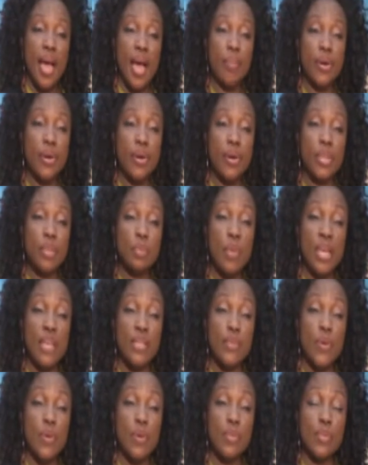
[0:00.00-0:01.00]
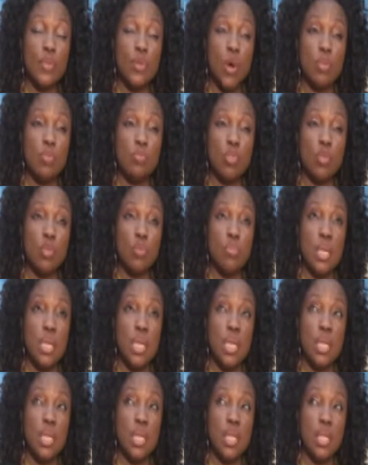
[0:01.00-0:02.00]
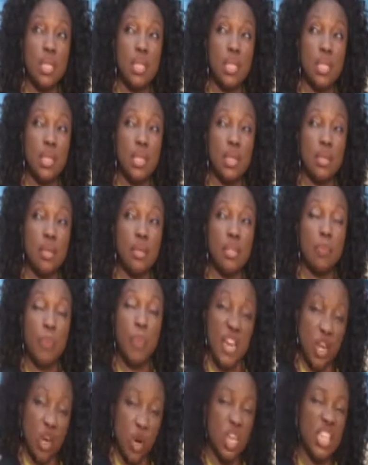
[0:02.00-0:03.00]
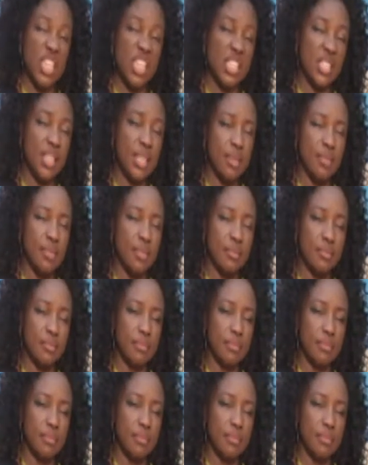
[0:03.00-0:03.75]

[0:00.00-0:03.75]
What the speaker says: Because my songs come to me depending on the season.